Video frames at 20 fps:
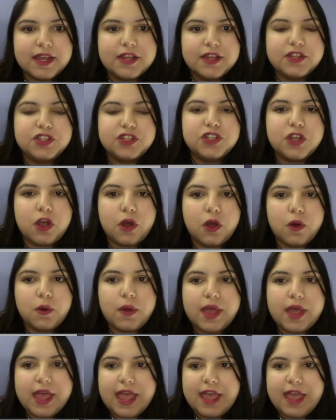So
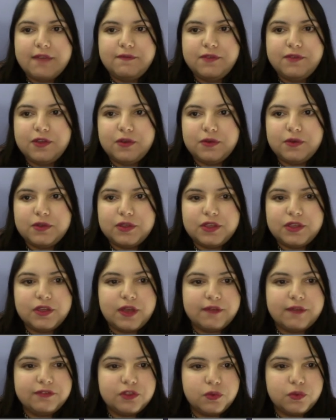if you
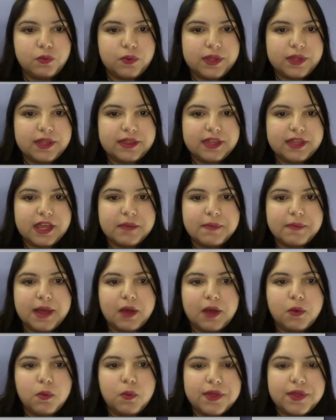have to really think
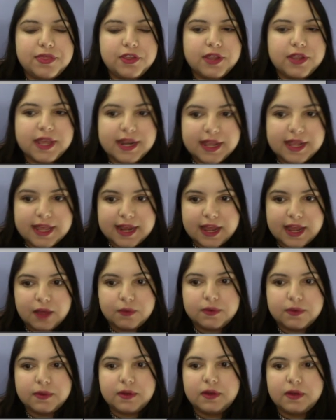about what they're going to get
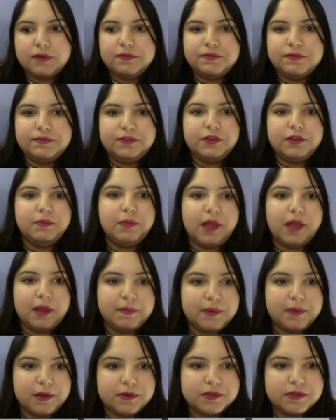out of your blog
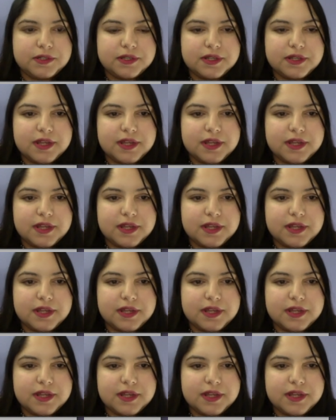post.